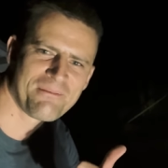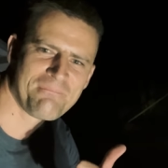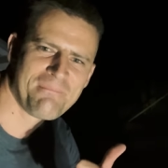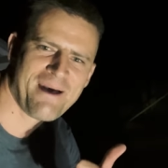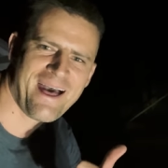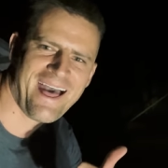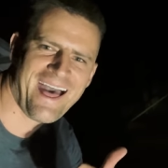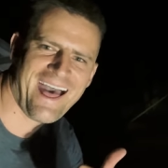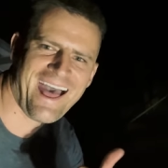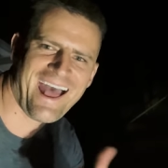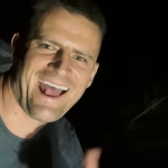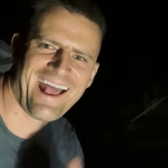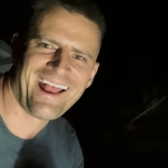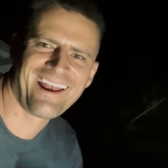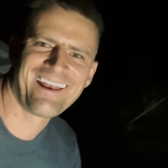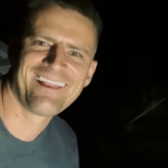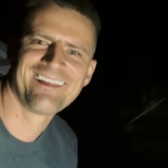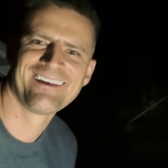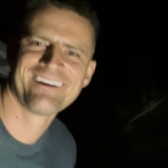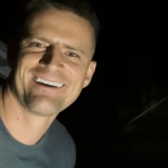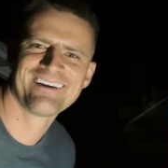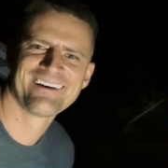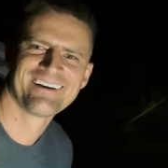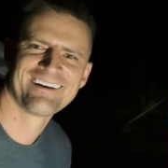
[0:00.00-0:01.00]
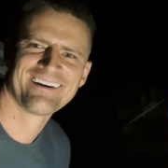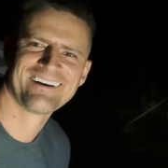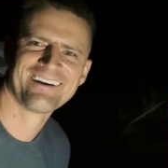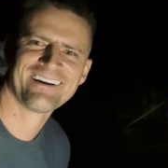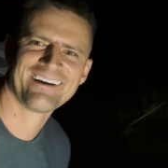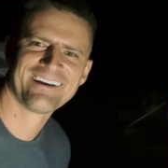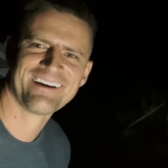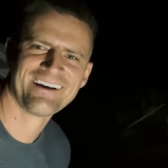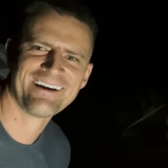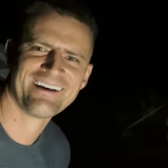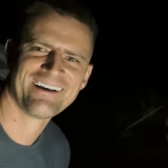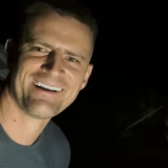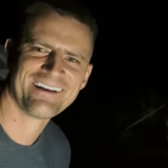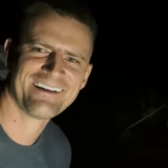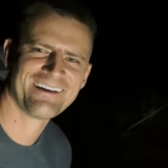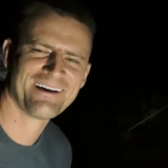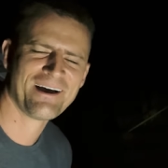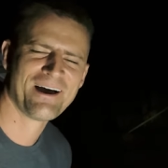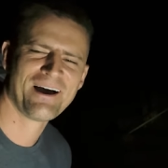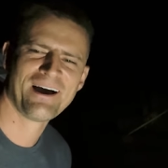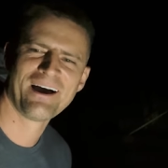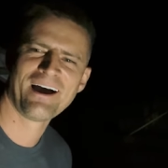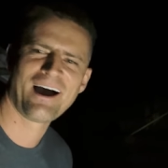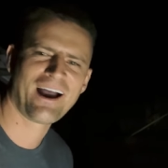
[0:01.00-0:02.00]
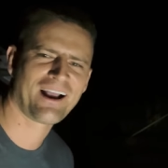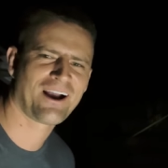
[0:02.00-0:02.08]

man. I